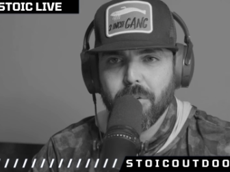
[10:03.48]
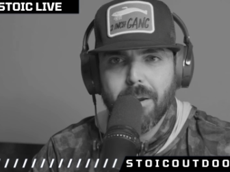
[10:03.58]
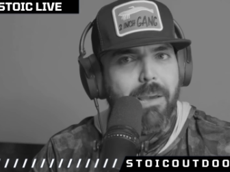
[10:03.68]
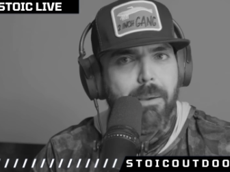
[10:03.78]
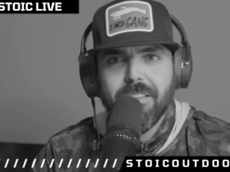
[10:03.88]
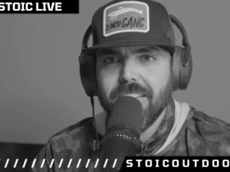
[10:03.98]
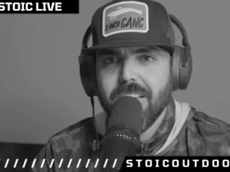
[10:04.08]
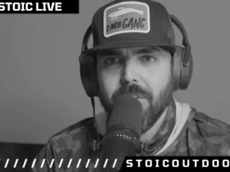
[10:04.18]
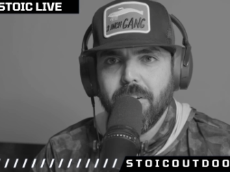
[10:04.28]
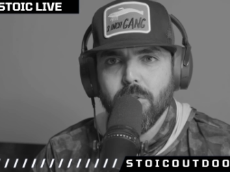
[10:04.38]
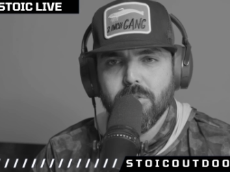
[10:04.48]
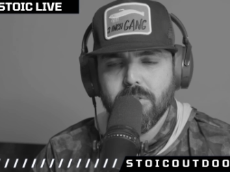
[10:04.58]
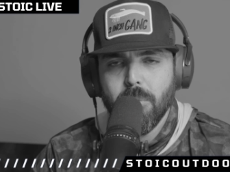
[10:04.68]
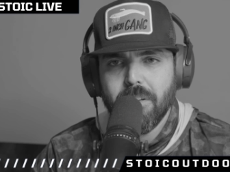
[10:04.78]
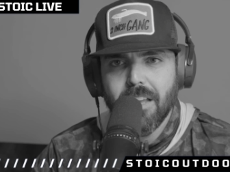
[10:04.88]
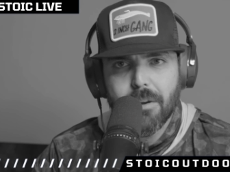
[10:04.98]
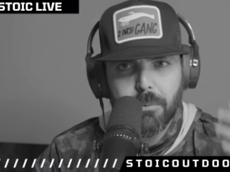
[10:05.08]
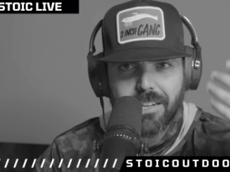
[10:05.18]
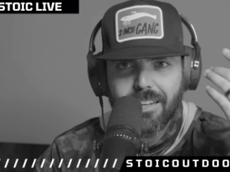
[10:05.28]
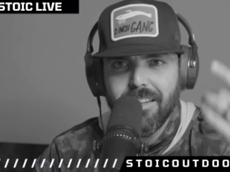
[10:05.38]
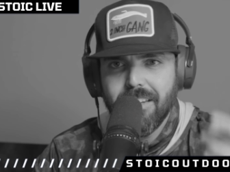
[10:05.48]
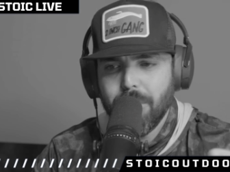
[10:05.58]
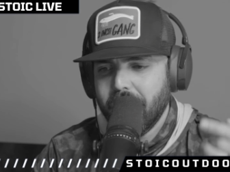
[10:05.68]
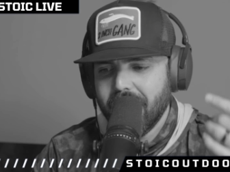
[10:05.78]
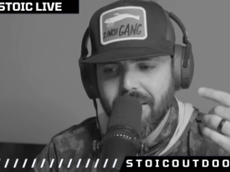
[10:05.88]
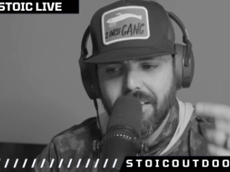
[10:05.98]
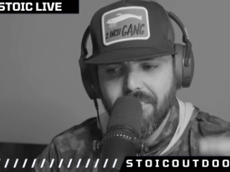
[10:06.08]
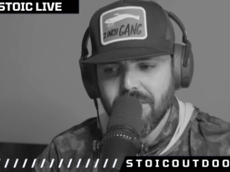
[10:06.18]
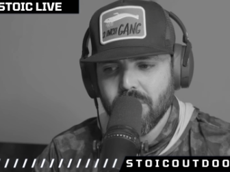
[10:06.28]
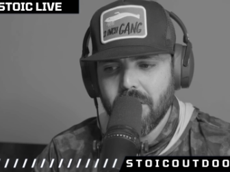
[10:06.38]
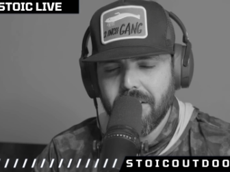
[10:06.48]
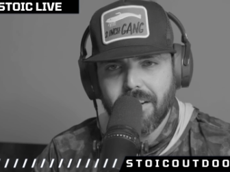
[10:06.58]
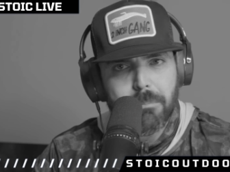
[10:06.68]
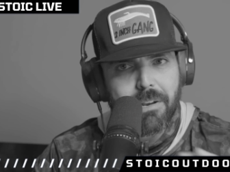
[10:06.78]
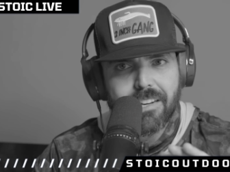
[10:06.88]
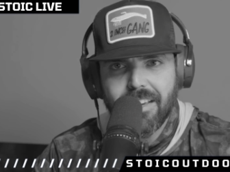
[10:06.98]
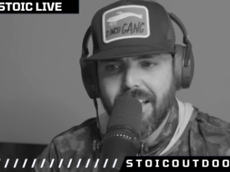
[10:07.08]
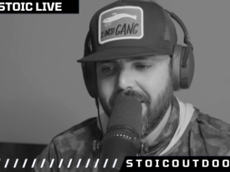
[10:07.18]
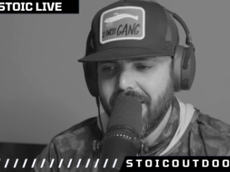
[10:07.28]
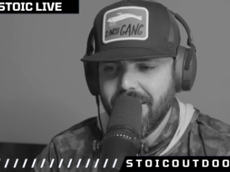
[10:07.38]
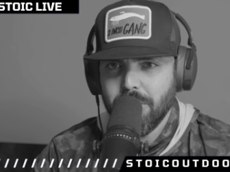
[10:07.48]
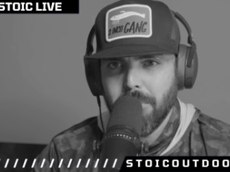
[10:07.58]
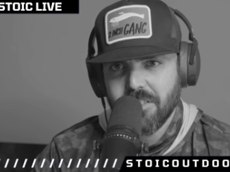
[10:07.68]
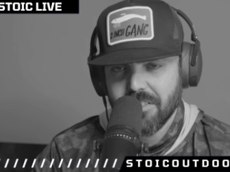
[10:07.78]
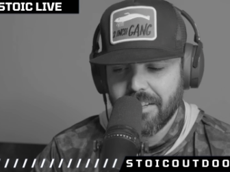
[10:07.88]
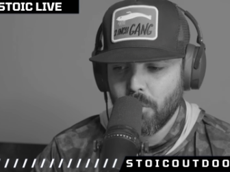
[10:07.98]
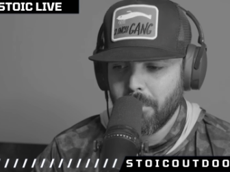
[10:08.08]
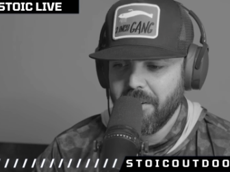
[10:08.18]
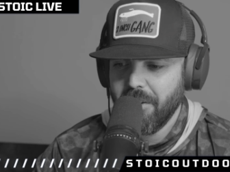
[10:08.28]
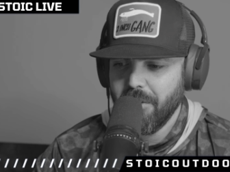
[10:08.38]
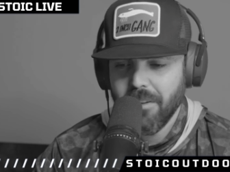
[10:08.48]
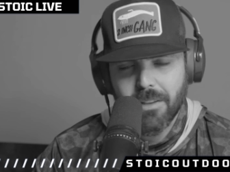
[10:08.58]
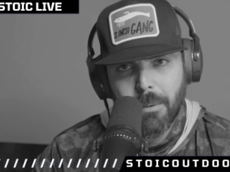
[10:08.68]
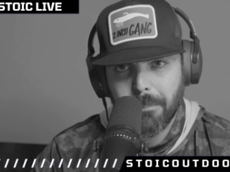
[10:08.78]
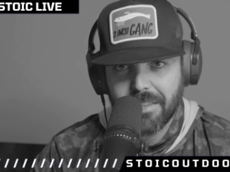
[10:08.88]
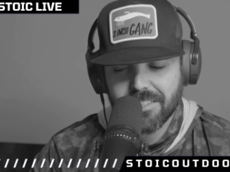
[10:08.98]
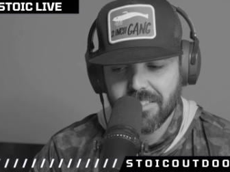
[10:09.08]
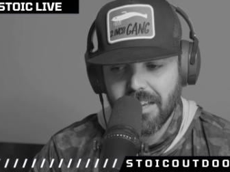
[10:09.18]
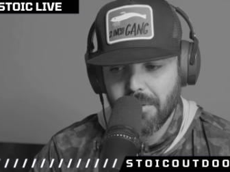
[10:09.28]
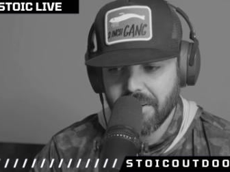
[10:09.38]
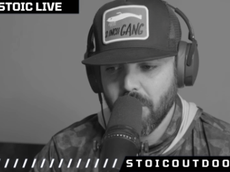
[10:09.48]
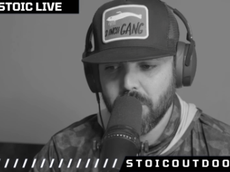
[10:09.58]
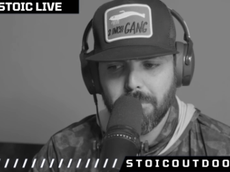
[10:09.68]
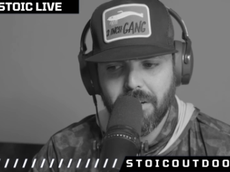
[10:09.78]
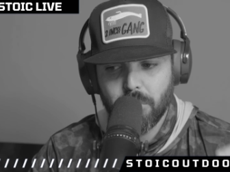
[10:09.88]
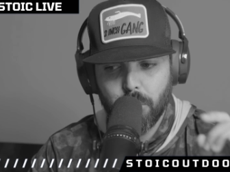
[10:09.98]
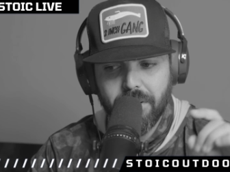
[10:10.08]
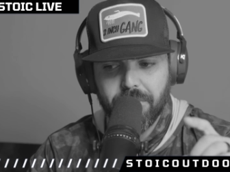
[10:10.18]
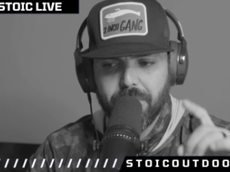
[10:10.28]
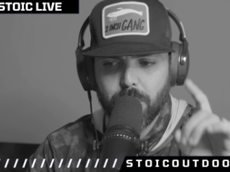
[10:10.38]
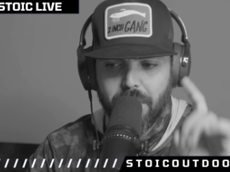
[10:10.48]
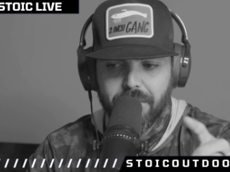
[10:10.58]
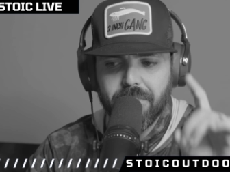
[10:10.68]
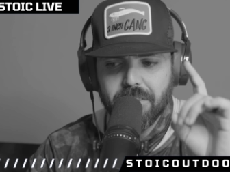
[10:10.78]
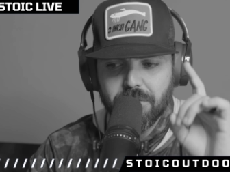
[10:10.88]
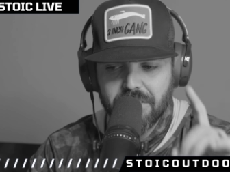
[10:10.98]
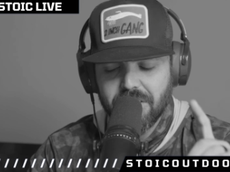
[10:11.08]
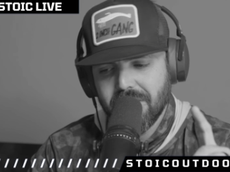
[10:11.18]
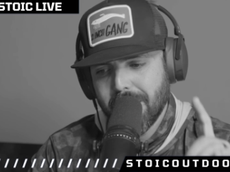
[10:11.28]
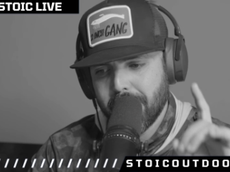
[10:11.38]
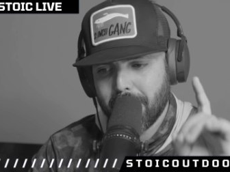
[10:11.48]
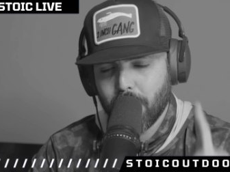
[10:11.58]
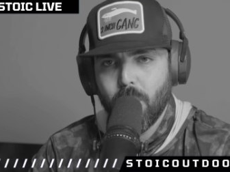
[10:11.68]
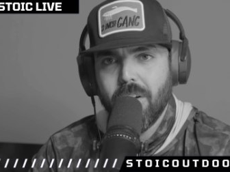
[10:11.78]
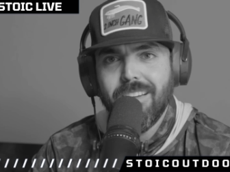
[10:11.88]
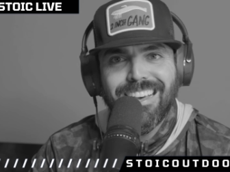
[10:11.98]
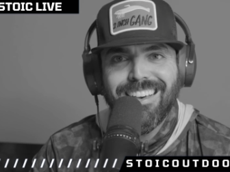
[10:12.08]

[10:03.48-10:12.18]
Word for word: right but hey but that's how it goes stoic live we're gonna we're gonna leave this on here i'm not gonna edit it as much as i normally do but that's just how it goes but red redfish fishing tip number one